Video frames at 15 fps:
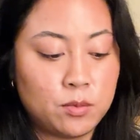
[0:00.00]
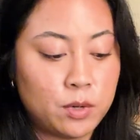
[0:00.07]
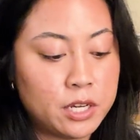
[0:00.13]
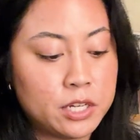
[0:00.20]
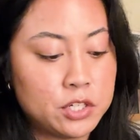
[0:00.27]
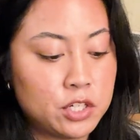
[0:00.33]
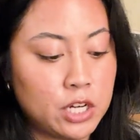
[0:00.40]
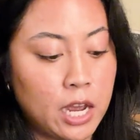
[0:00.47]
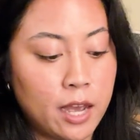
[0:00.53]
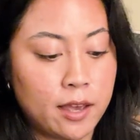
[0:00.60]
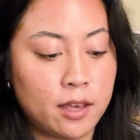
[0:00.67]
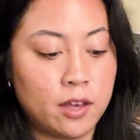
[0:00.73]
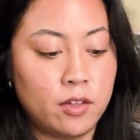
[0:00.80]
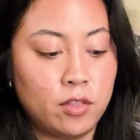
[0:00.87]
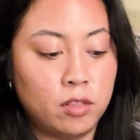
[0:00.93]
which
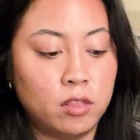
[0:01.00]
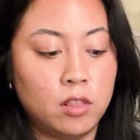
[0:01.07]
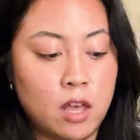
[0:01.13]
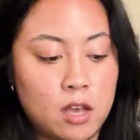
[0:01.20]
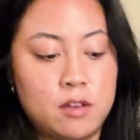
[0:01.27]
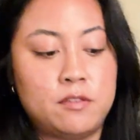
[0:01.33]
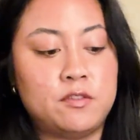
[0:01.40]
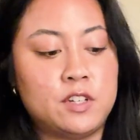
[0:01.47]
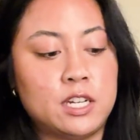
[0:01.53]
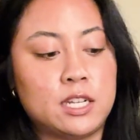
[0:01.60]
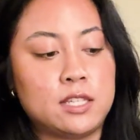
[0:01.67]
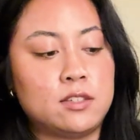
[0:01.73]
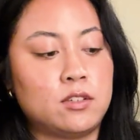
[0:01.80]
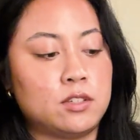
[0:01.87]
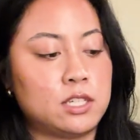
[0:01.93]
I loved, and I
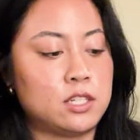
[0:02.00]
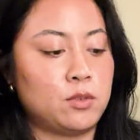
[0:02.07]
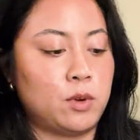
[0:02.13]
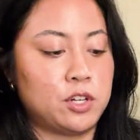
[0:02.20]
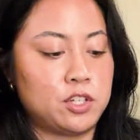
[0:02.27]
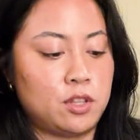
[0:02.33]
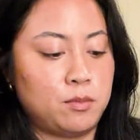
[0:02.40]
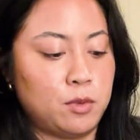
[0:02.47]
still need to watch the